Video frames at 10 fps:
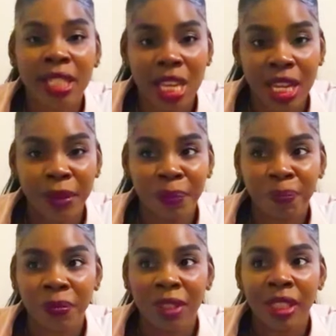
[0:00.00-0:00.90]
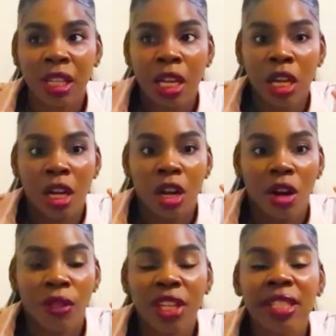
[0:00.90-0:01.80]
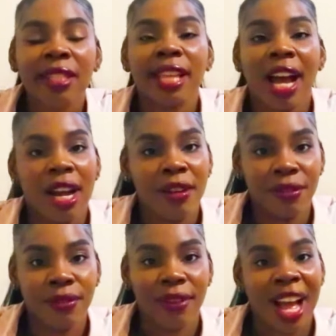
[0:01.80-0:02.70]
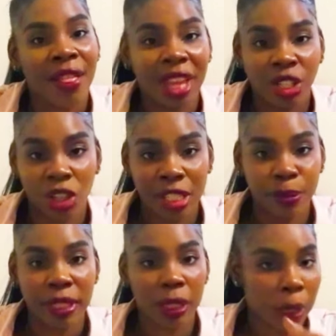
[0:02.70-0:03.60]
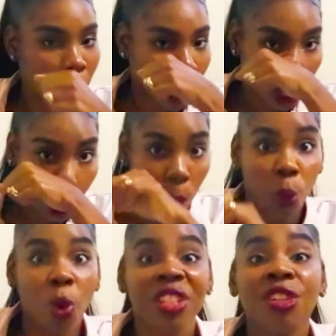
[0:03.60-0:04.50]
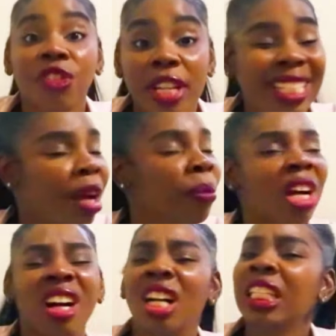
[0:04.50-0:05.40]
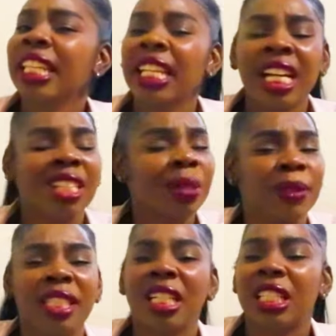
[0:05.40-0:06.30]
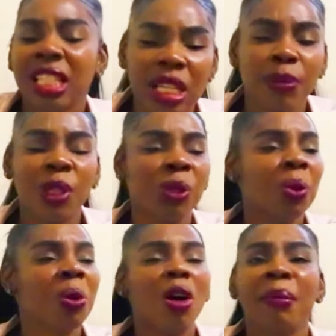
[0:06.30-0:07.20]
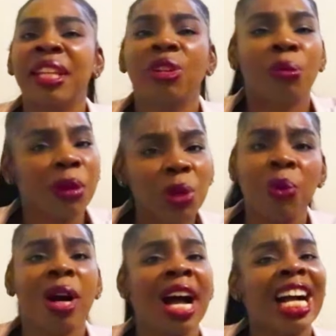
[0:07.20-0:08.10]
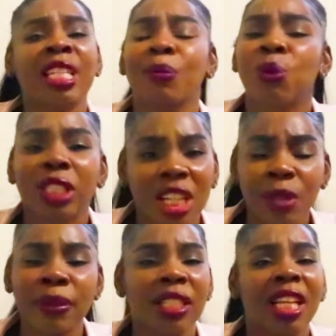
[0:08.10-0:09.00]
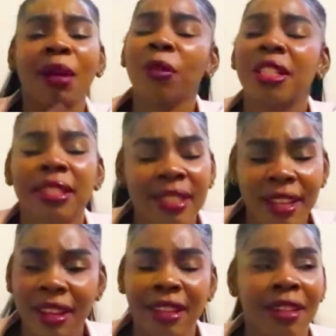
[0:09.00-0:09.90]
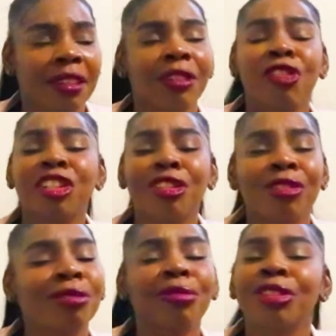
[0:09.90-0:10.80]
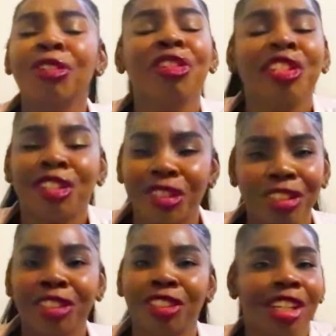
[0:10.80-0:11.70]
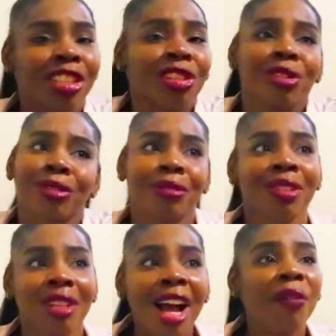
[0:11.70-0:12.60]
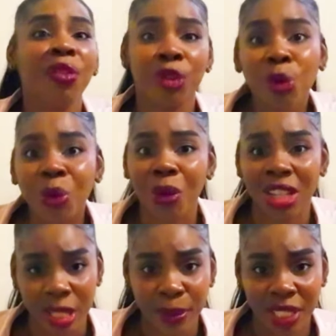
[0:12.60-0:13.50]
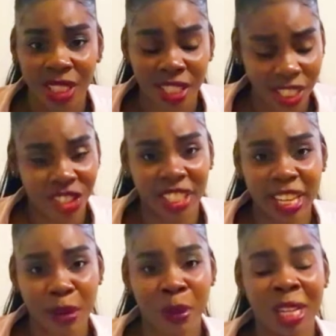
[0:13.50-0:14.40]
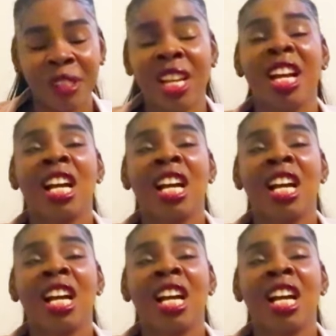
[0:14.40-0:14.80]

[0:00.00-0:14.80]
say, the staff at that hospital was great. I'm not calling any hospital names, so don't comment down below and ask me which hospital. I'm not saying. Do your research. There are just a few hospitals here in Cayman.